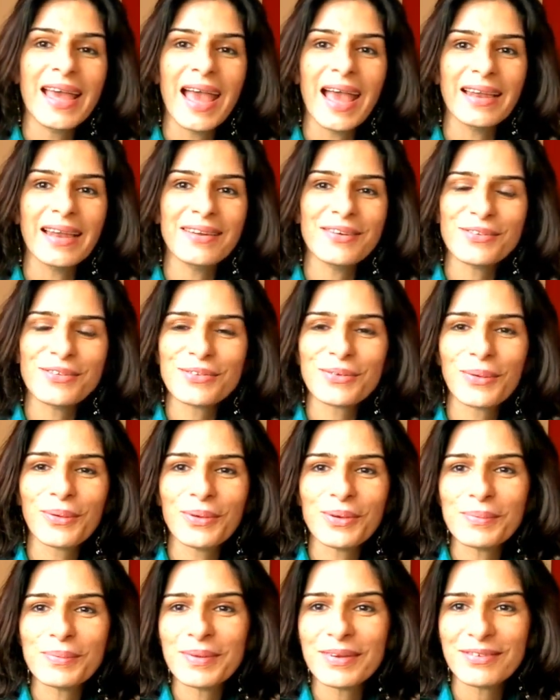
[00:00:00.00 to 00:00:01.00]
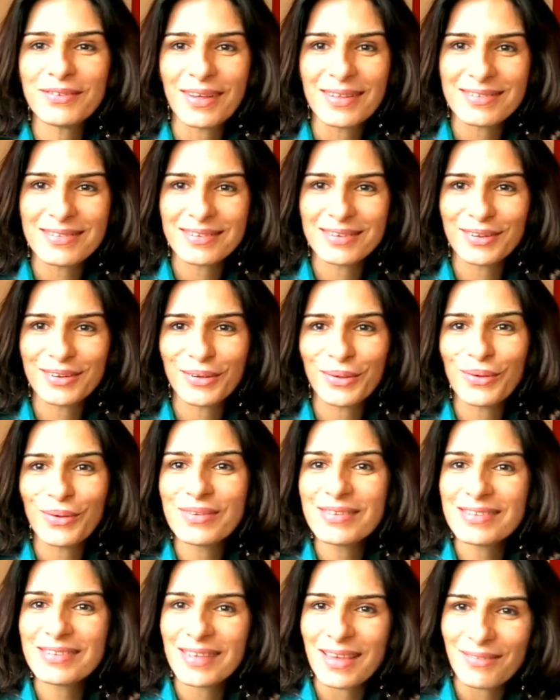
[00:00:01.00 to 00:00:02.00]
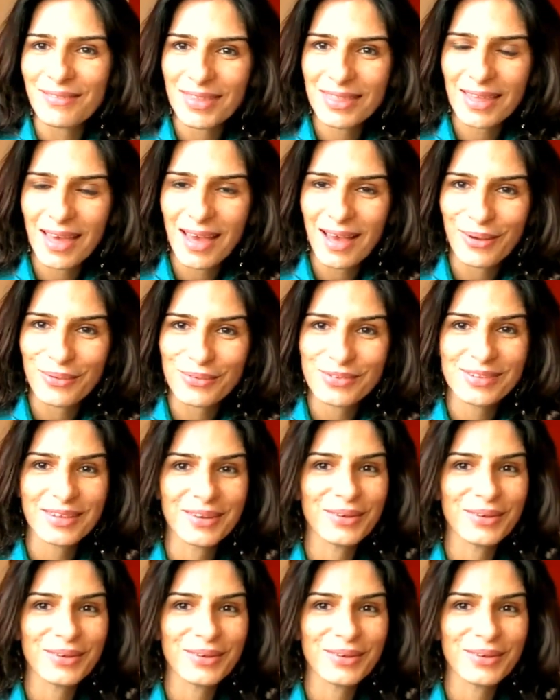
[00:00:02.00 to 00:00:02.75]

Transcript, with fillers: and it is going to be transiting your seventh house.